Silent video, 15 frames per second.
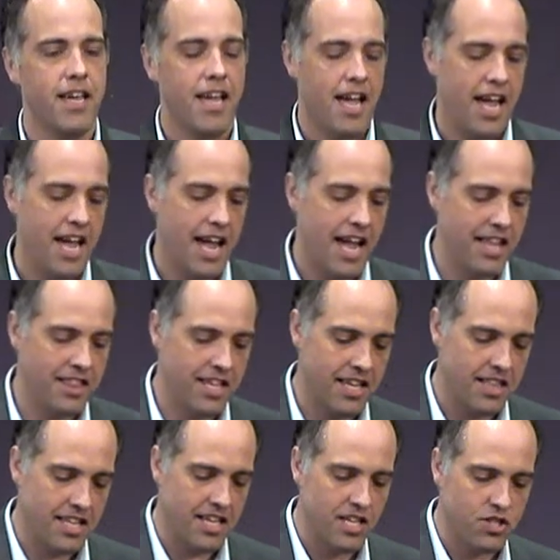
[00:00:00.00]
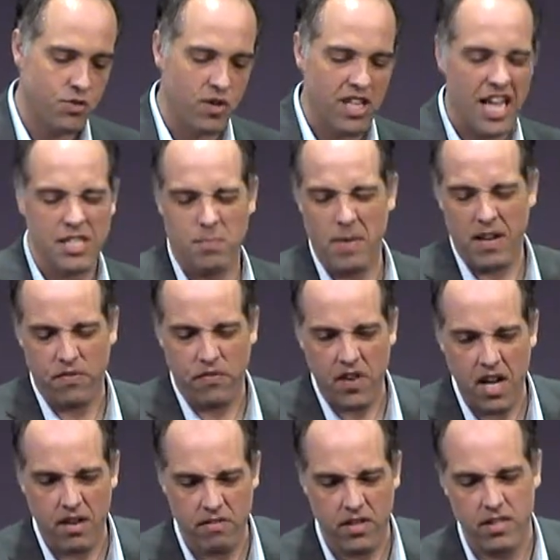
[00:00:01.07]
And the, the Israelites made
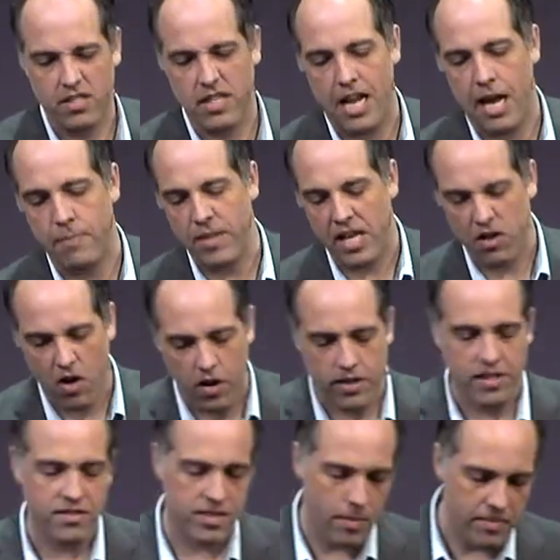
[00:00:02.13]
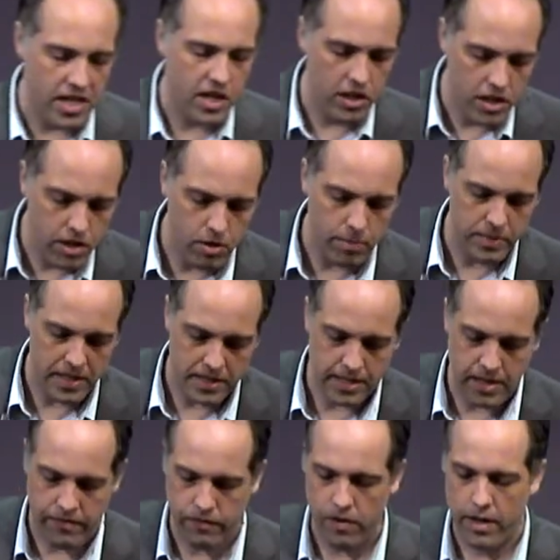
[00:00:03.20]
fun of this name. They called it something a little bit
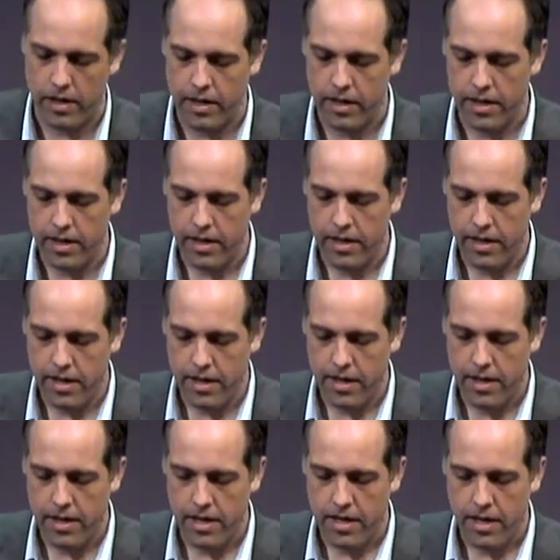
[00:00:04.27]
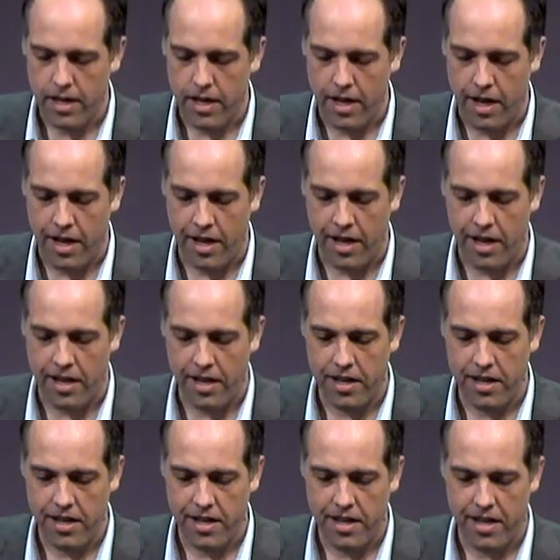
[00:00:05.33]
different. Uh,
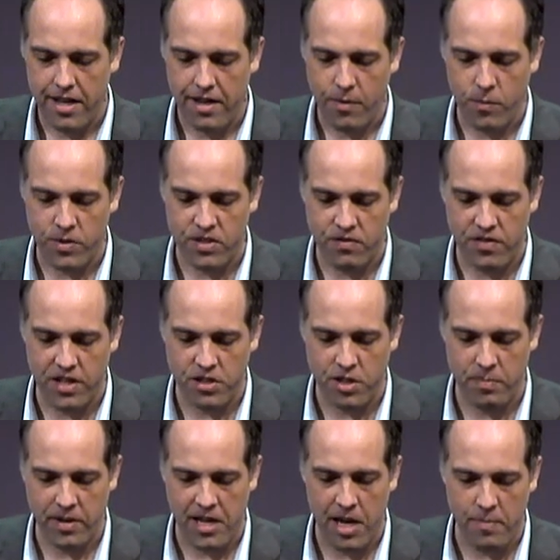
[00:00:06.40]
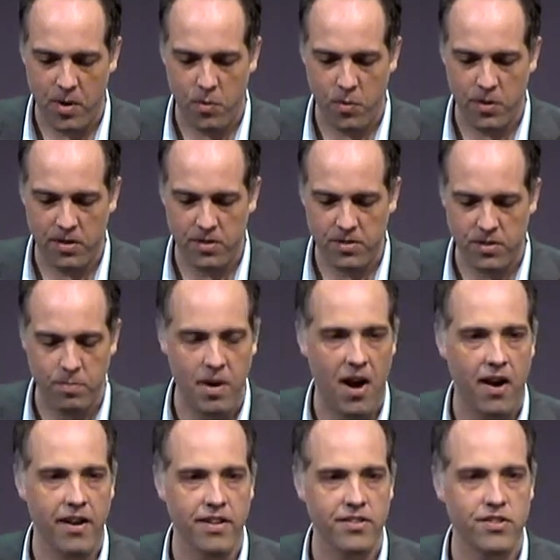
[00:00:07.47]
which eventually became our word, the
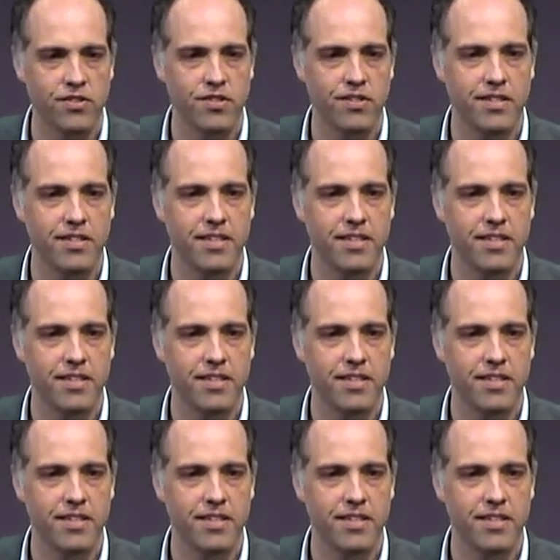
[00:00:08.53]
Samaritans.